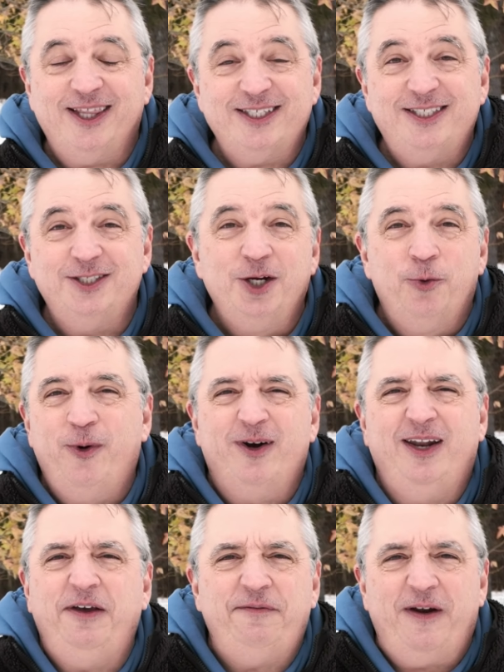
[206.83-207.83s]
This is where
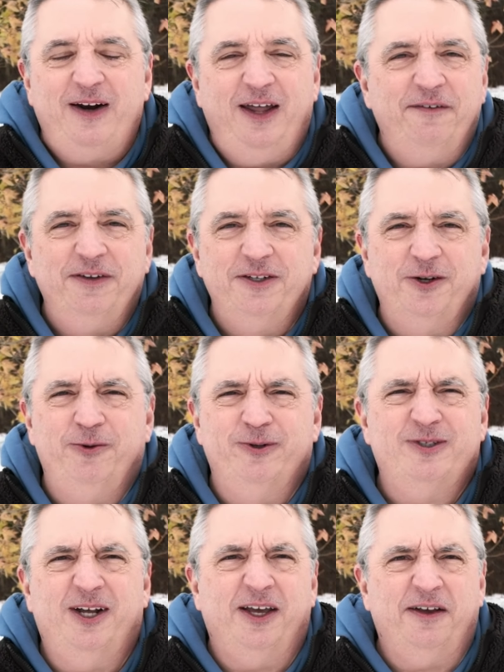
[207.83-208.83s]
Leif lived until he
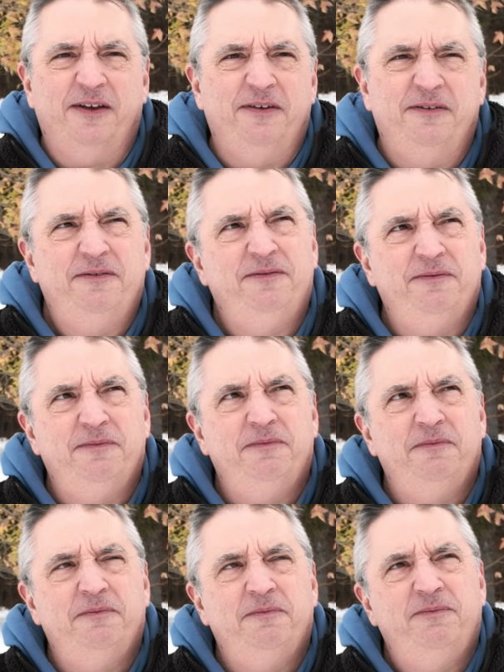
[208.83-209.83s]
was like
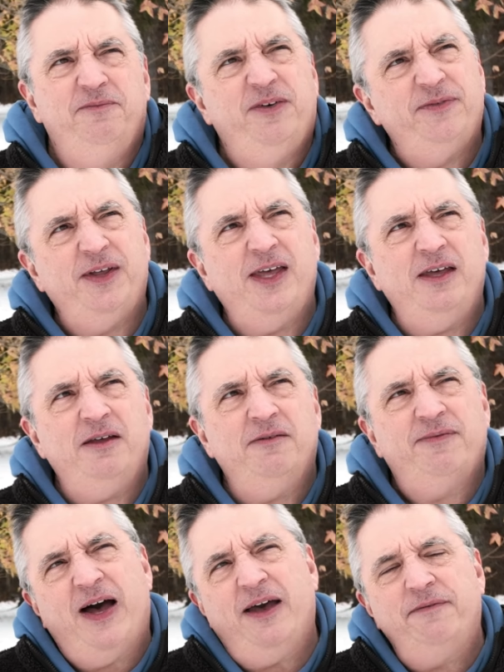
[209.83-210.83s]

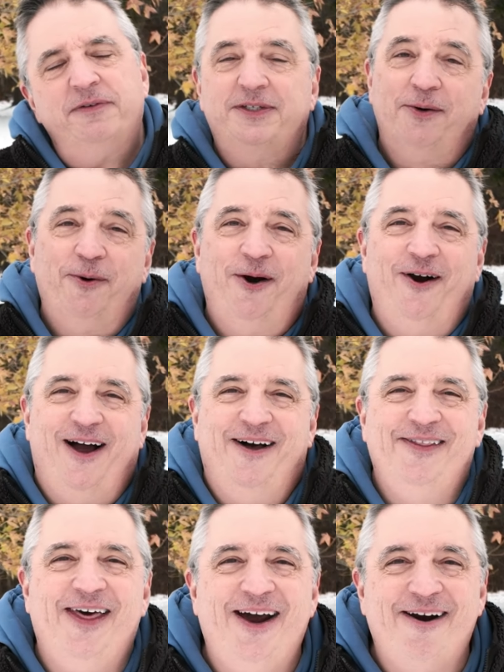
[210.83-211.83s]
55, somewhere
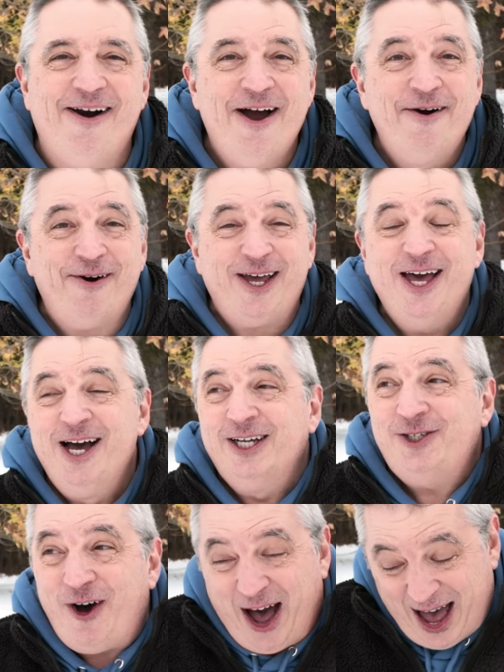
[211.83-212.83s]
around there, right?
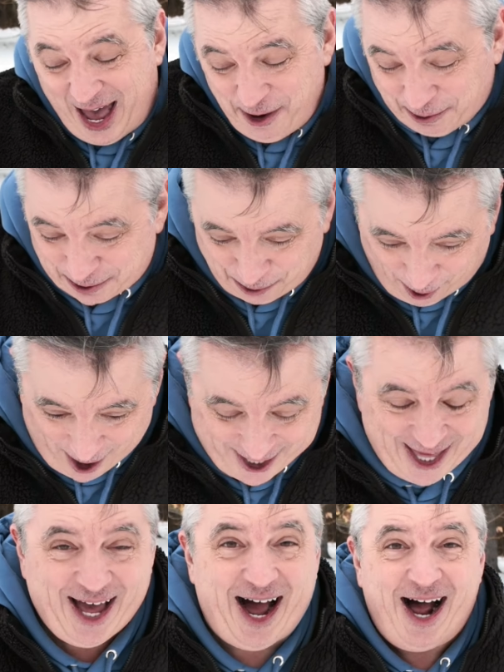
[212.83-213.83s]
So I was
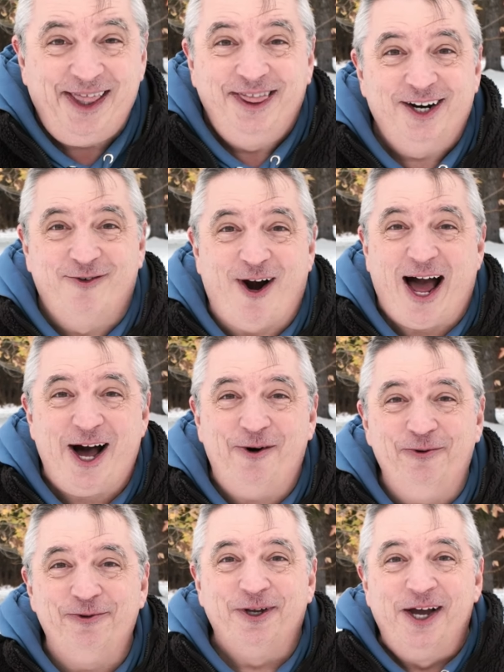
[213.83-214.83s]
walking on the
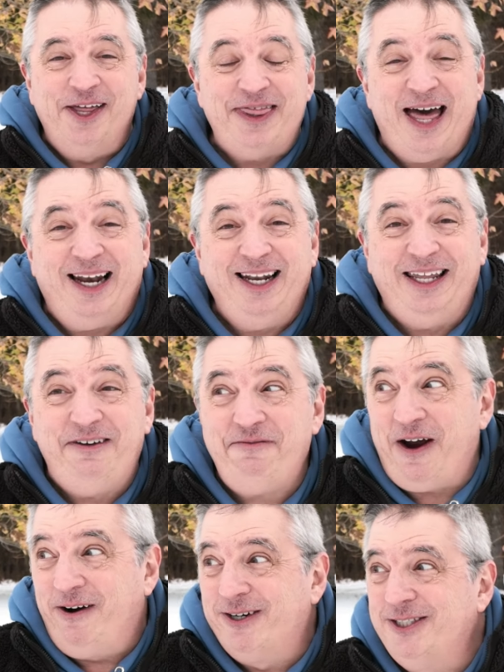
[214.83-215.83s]
ground that
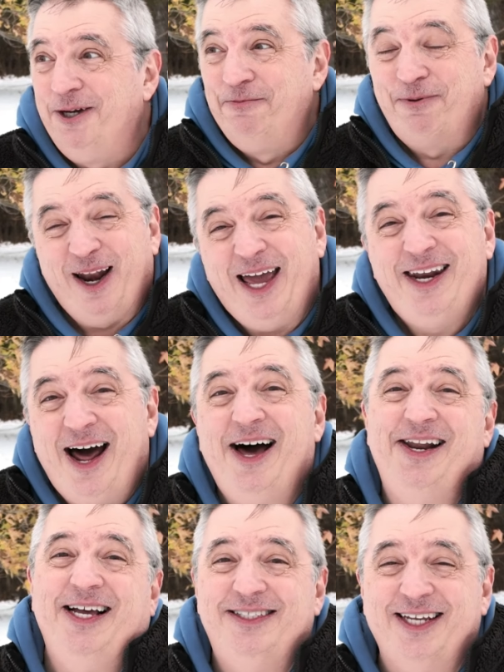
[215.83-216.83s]
Leif Erikson played
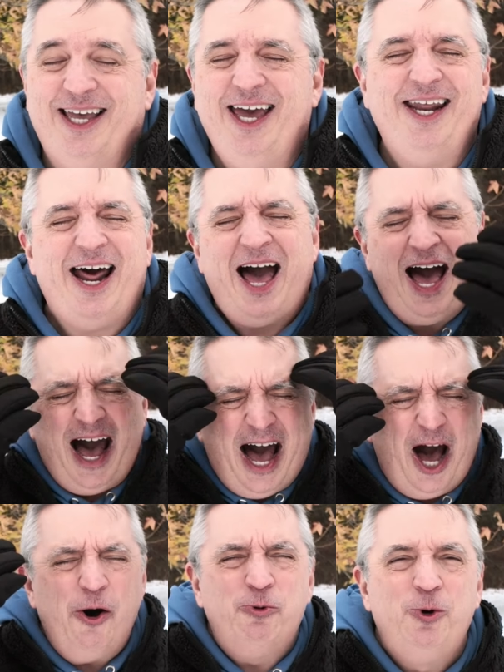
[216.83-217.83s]
on as a kid.
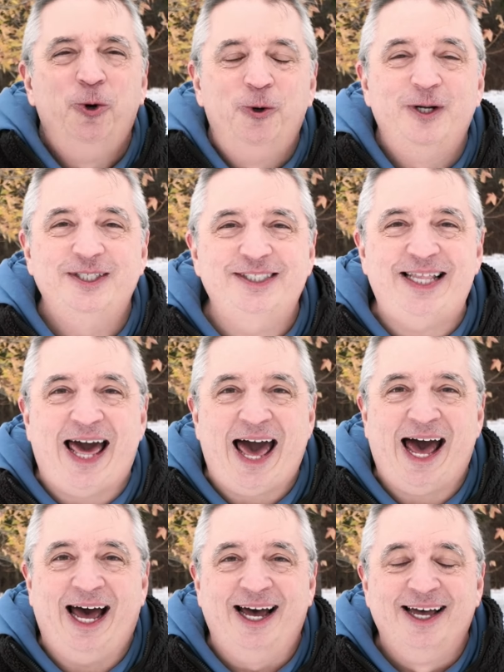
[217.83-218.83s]
How cool is
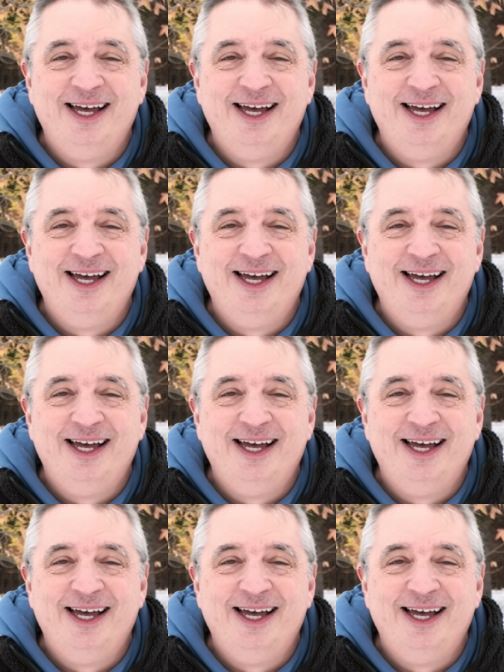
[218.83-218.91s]
that?